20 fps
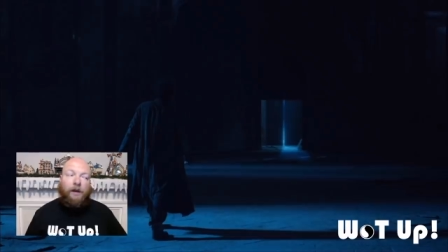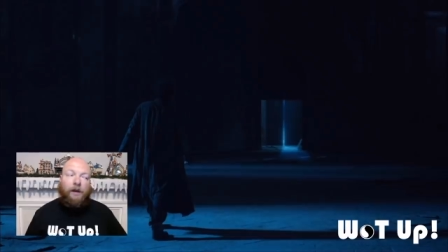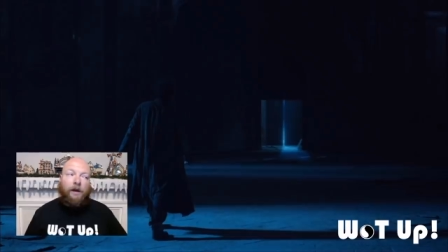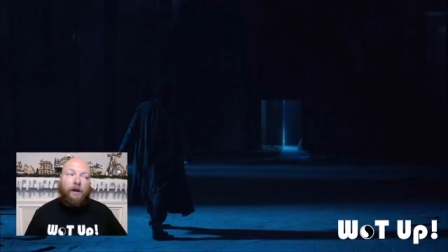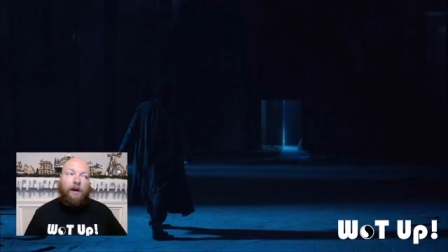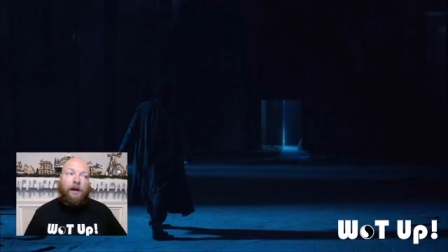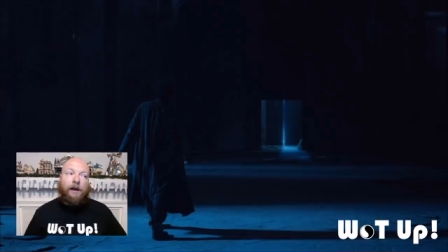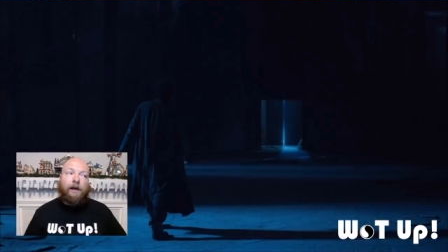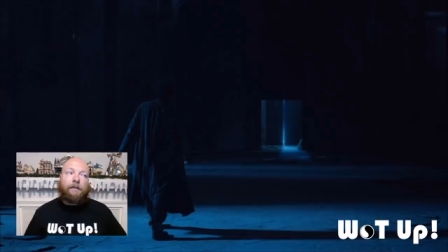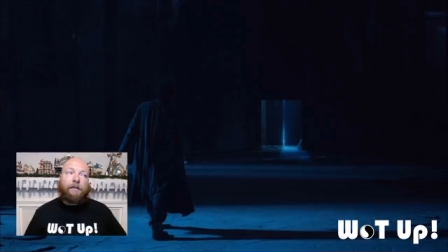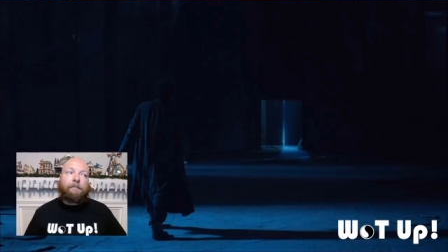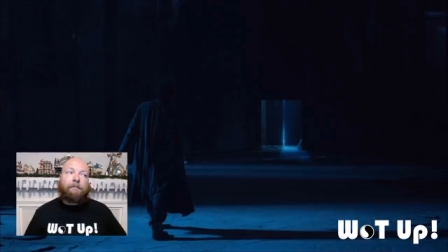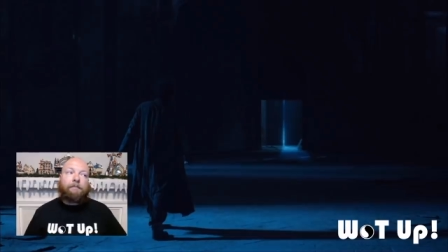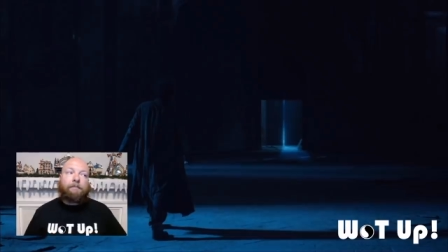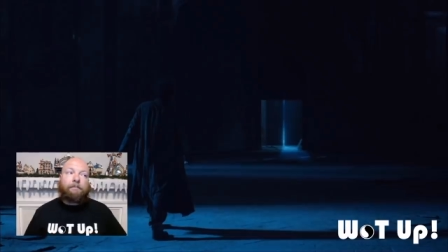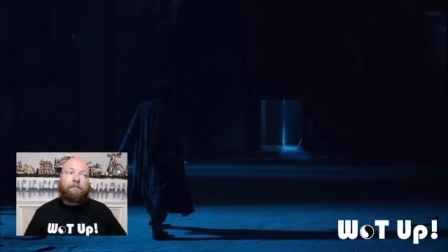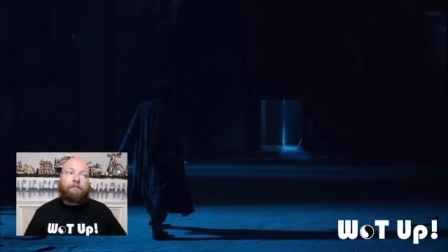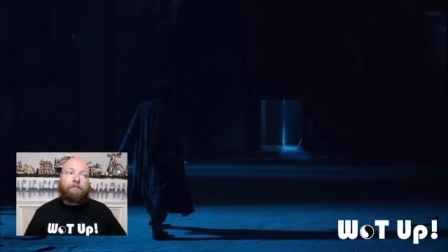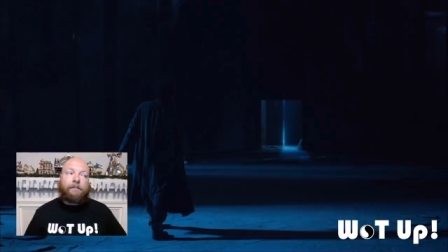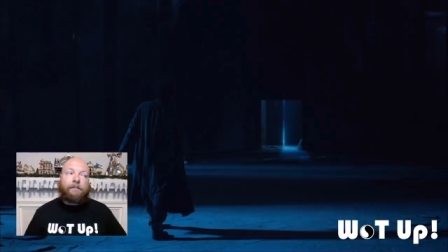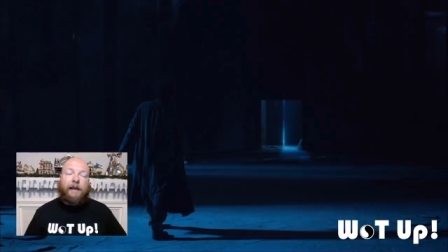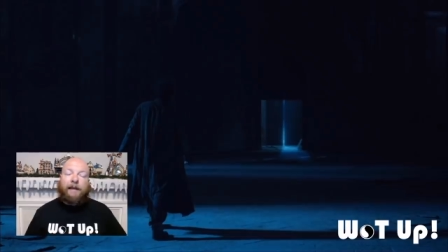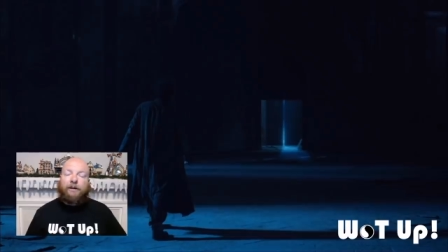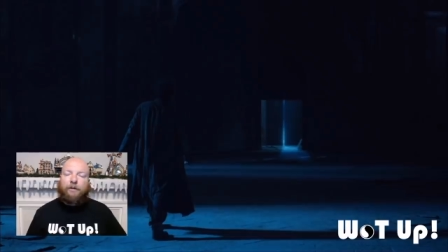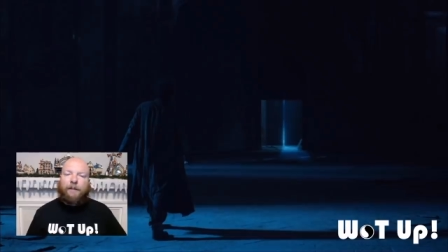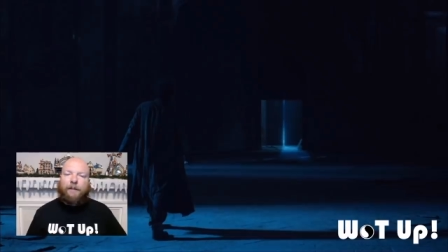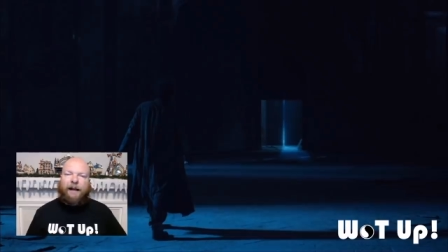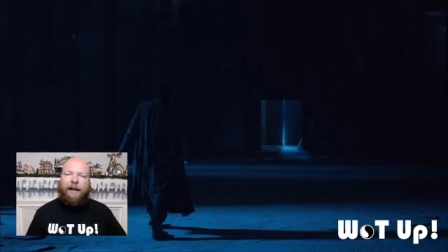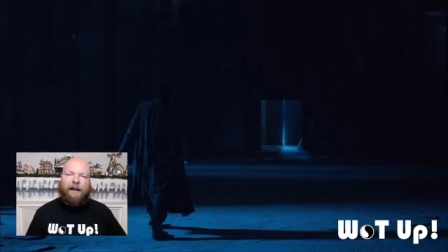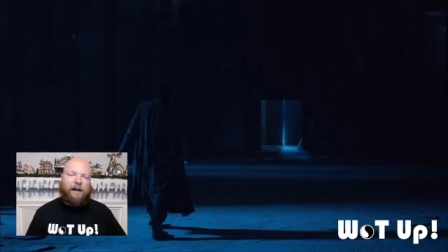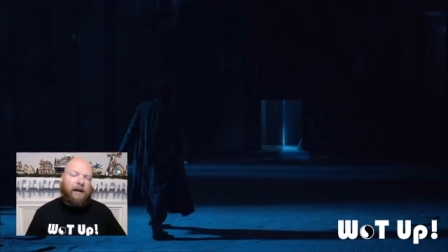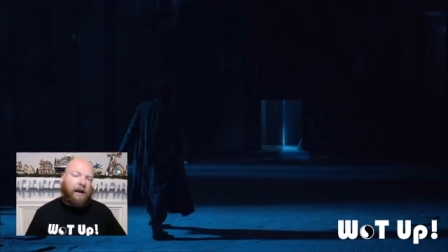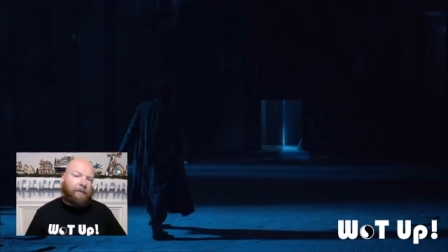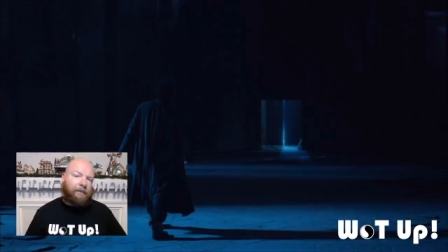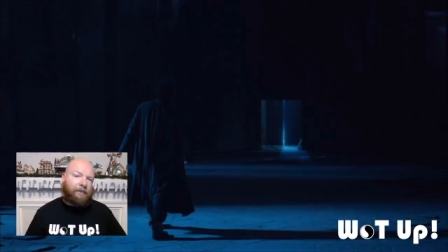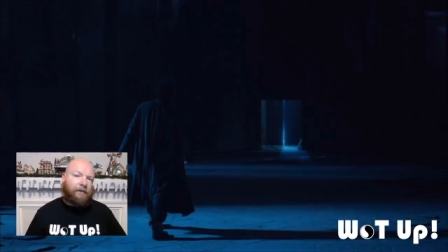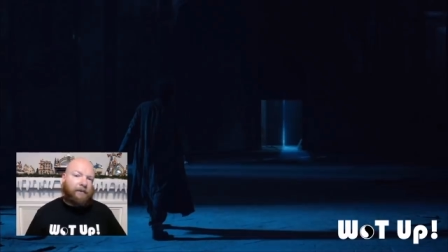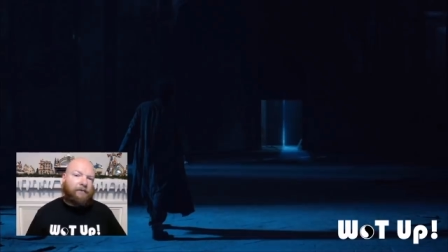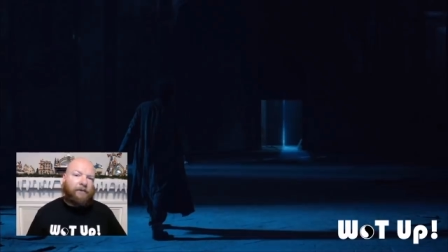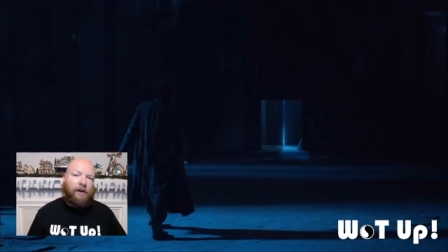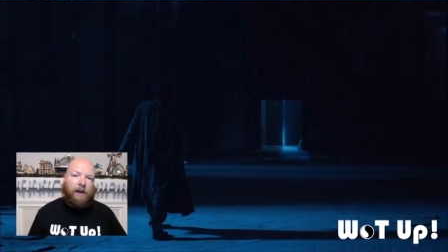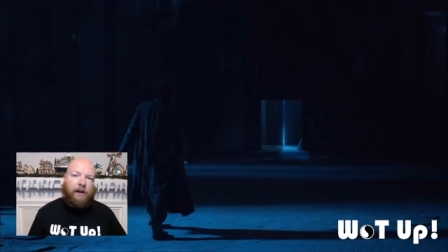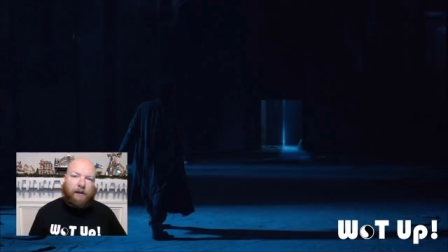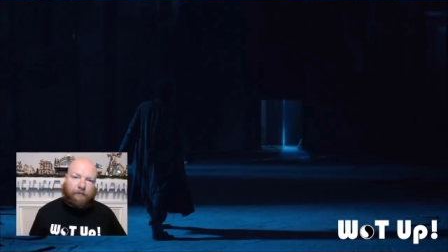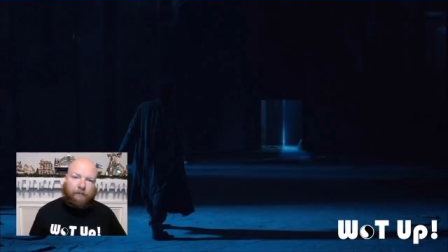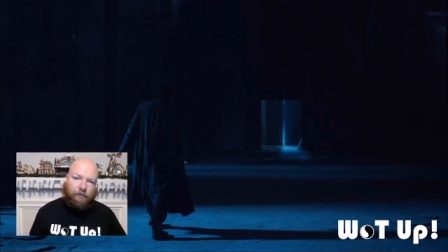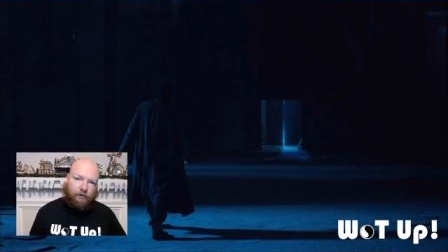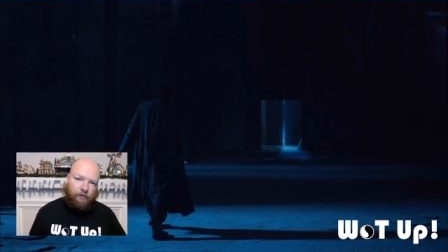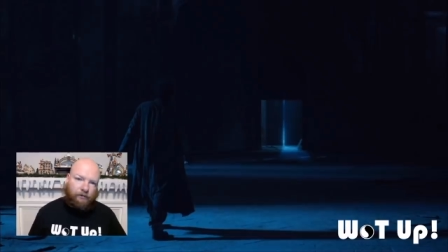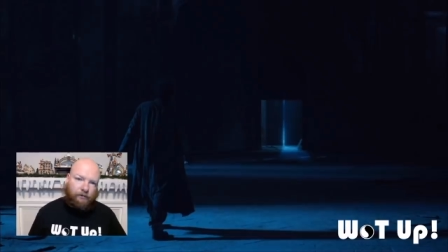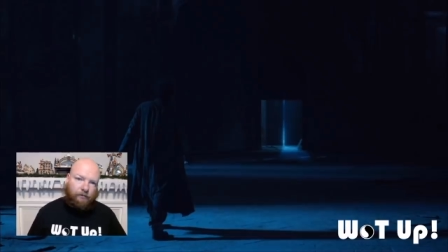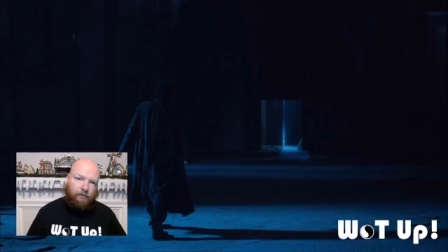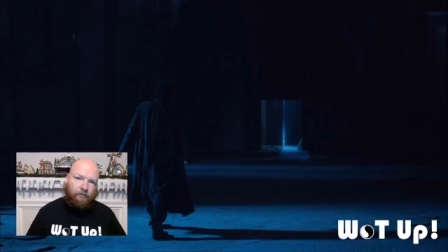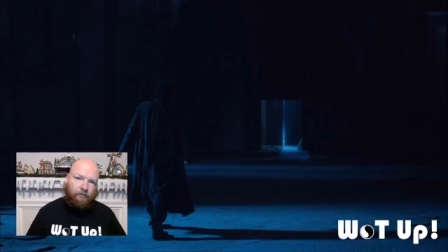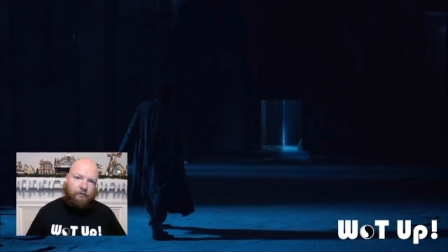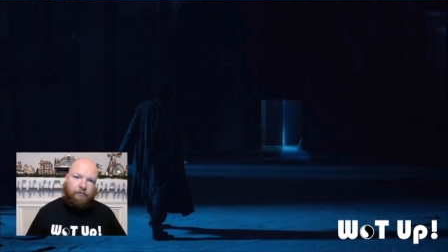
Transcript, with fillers: um, I had to go back a couple of times